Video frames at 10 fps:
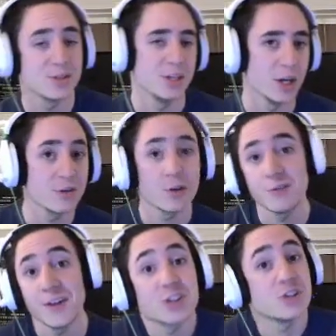You know, he could have
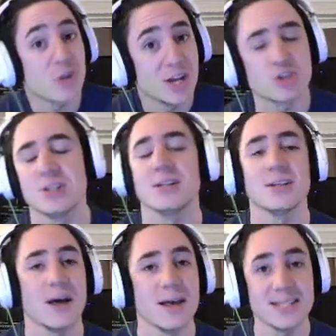flashed the Trench,
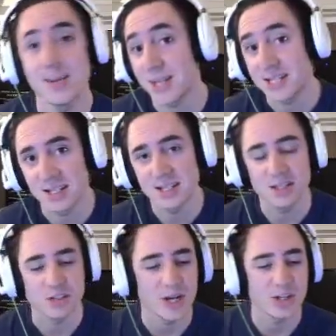Semtex
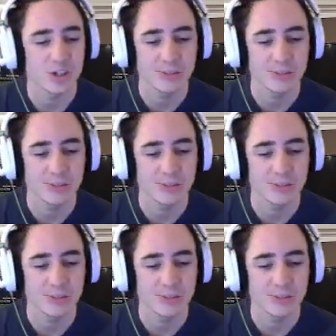the Trench.